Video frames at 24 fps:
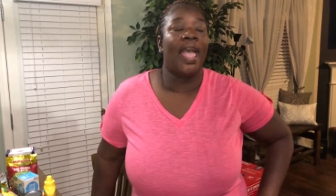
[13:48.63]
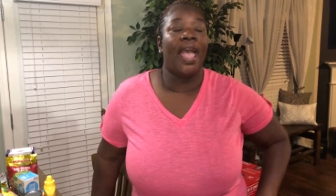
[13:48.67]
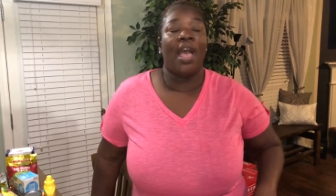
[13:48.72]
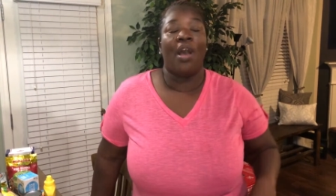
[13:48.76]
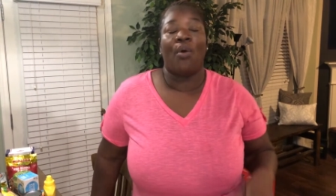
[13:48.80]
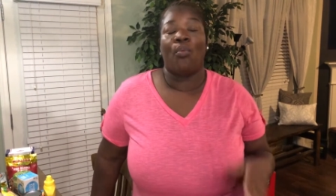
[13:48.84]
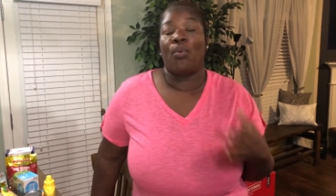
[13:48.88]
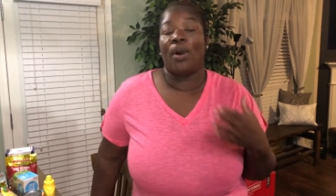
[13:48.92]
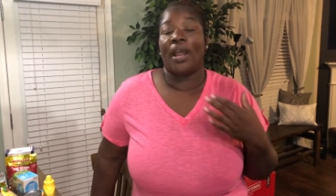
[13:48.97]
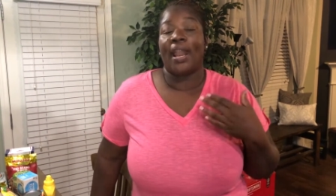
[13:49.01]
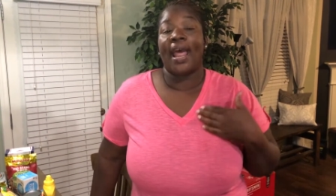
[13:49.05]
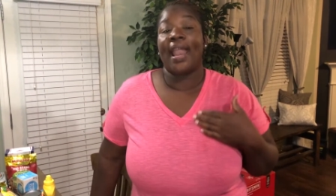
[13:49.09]

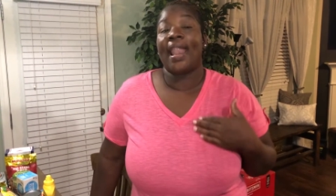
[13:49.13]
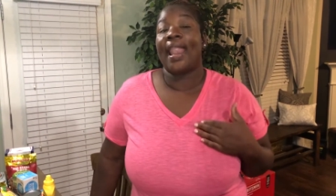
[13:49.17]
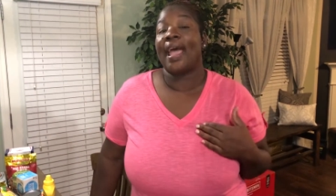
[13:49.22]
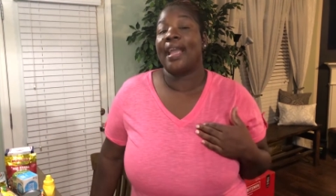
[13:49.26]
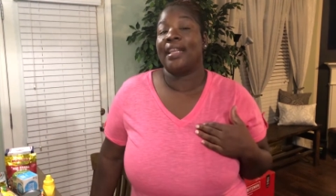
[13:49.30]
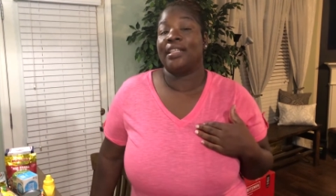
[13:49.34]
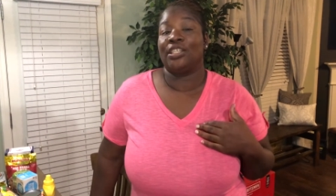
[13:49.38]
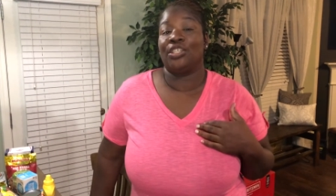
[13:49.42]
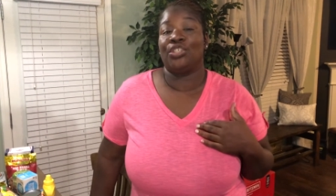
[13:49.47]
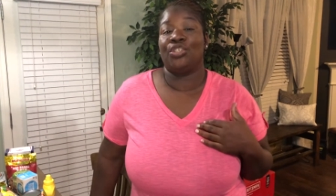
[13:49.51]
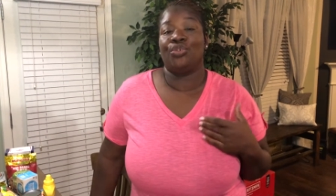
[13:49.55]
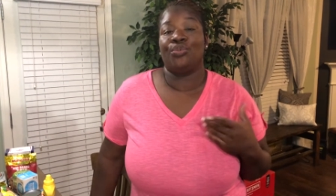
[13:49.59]
what I
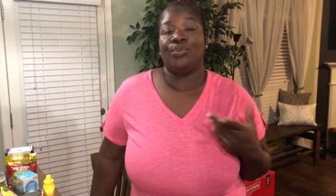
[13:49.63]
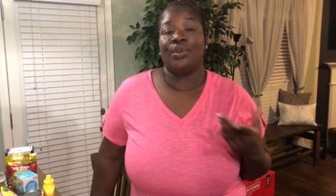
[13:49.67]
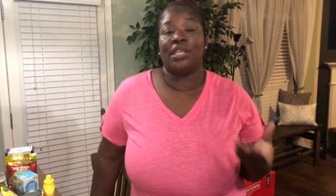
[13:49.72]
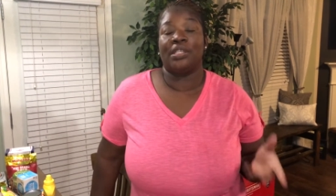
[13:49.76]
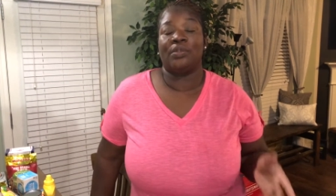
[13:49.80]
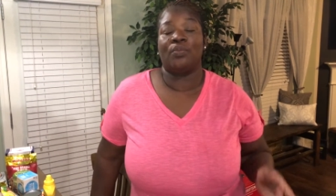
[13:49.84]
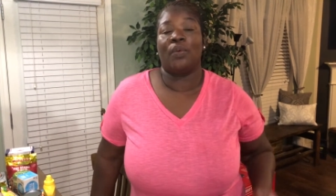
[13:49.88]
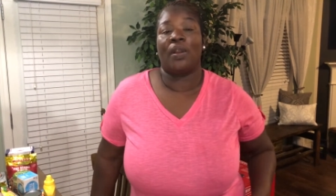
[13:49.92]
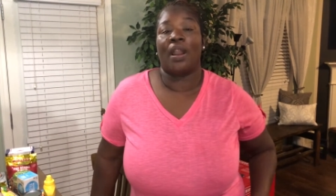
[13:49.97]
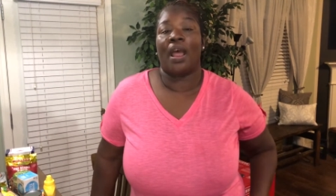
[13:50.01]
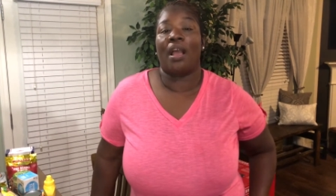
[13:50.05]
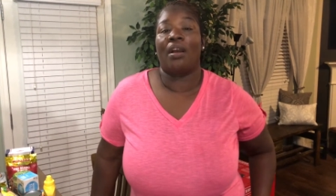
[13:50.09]
like to do is
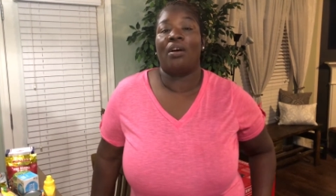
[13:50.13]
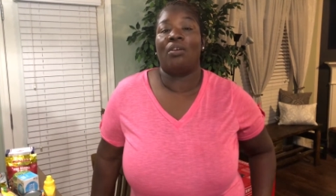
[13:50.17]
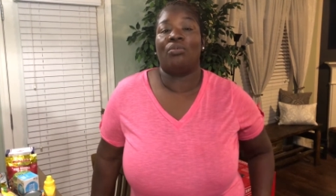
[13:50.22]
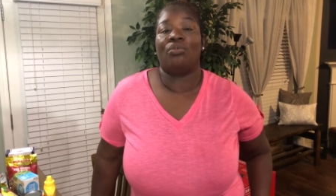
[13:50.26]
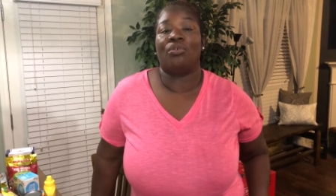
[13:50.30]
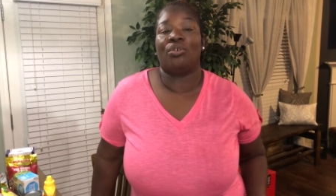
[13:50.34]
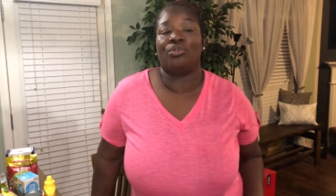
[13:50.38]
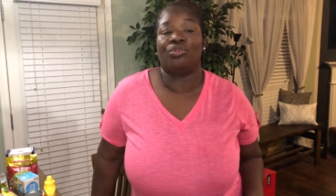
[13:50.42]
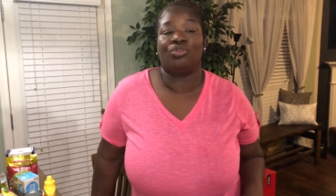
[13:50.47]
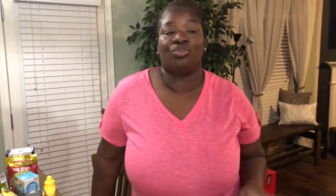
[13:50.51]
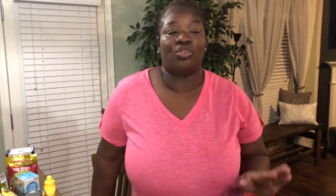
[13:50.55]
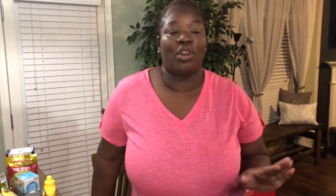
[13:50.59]
when I go
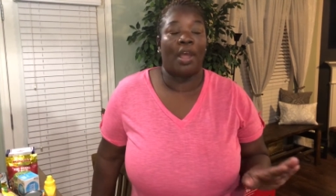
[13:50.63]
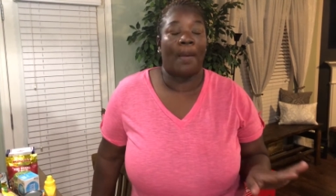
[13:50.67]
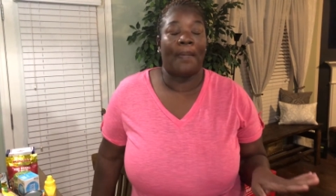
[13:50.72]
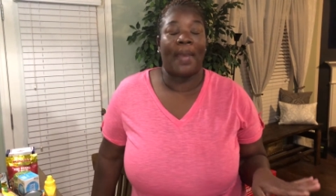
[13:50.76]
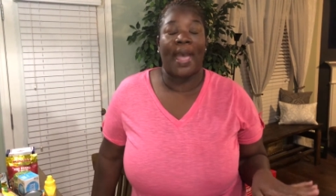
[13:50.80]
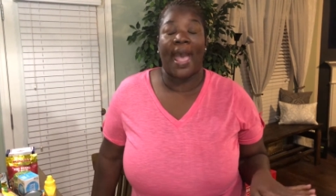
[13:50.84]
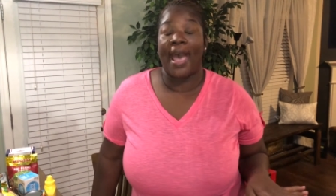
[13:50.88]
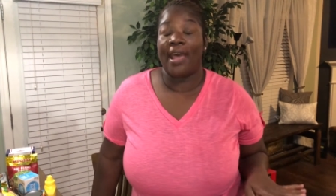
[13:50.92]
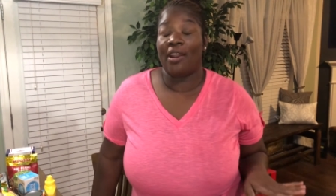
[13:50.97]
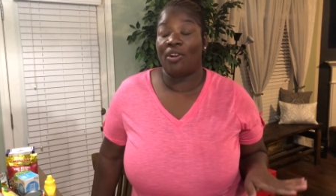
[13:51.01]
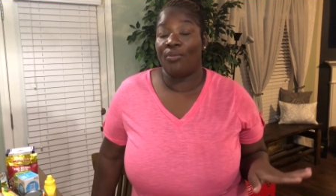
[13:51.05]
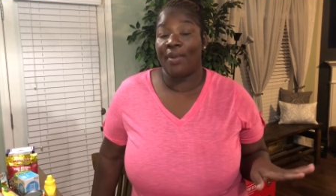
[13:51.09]
grocery shopping,
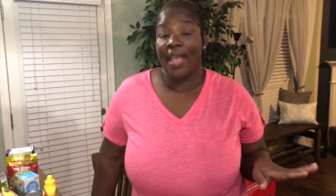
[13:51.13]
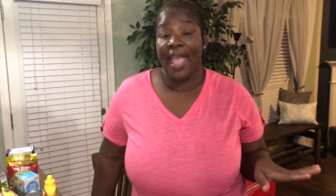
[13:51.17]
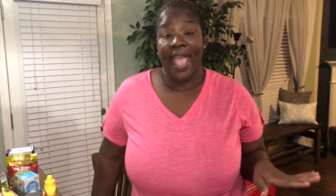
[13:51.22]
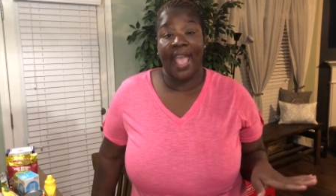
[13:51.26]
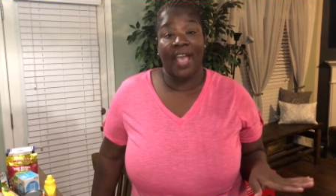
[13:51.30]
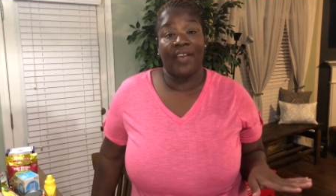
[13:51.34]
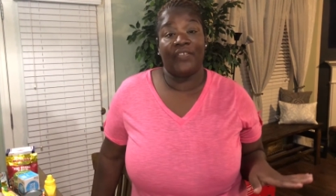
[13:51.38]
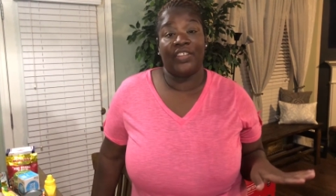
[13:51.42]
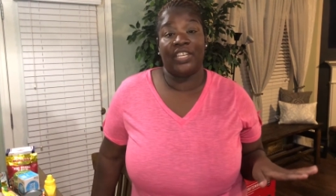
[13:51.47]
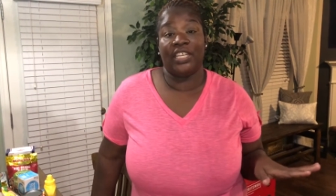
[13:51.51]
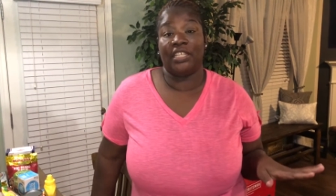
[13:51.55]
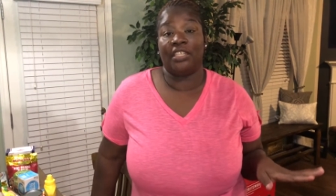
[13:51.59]
I don't
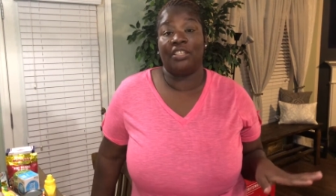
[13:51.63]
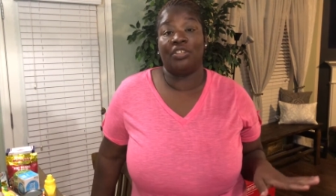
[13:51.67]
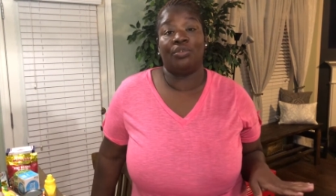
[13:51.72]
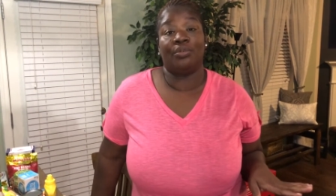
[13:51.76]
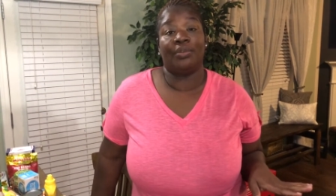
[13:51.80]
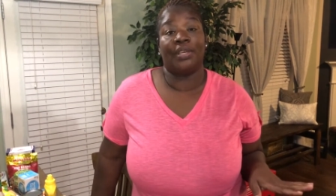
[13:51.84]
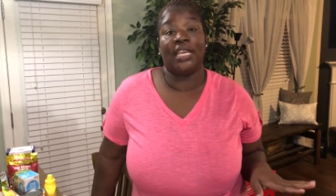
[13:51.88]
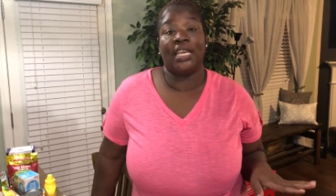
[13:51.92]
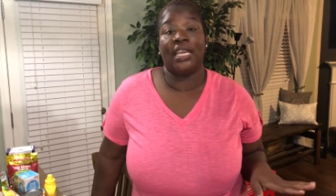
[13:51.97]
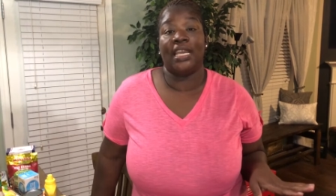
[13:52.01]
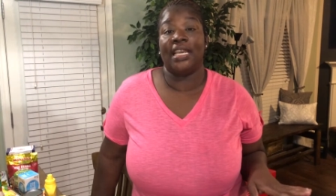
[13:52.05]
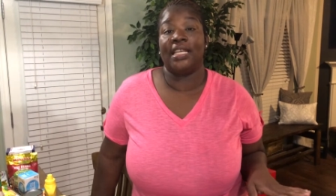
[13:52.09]
have any little
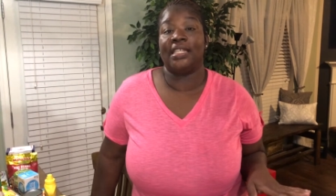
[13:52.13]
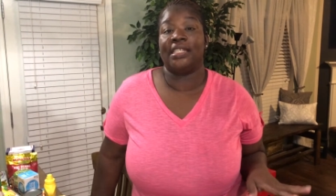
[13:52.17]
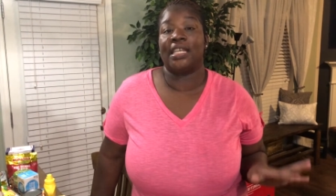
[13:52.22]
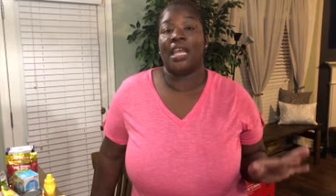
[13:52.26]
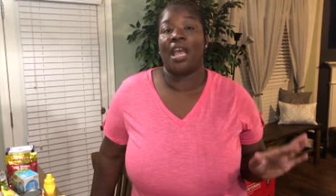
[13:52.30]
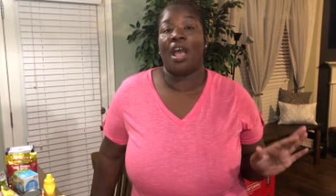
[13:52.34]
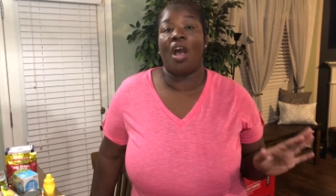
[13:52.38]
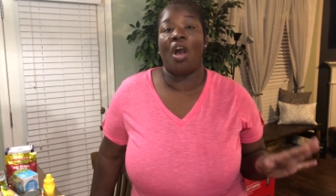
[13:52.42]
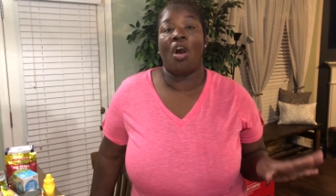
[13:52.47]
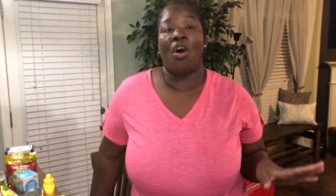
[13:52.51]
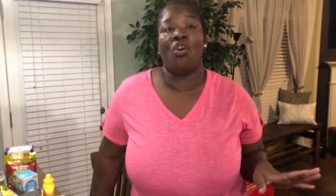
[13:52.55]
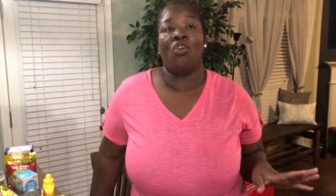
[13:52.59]
kids
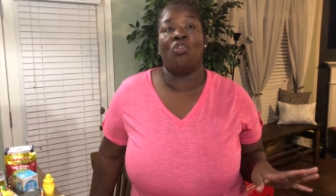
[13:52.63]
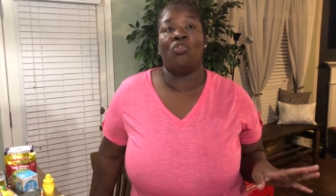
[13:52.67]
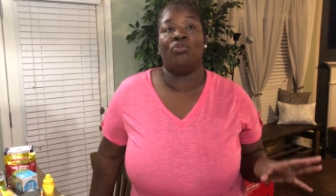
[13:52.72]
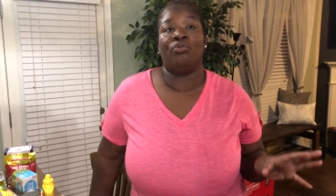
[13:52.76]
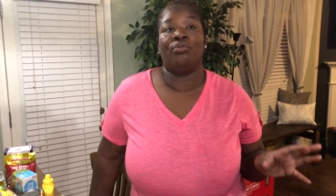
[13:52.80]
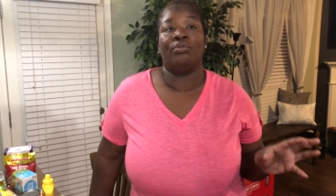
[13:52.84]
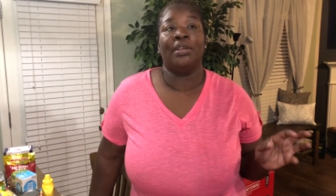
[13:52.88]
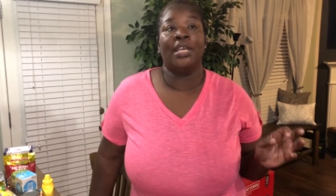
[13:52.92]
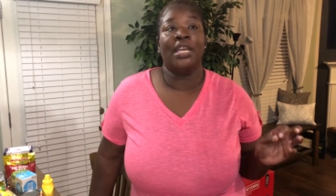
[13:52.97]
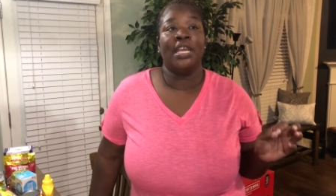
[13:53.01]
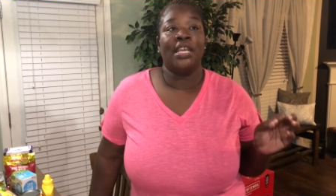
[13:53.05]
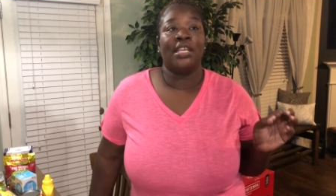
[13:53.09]
at home.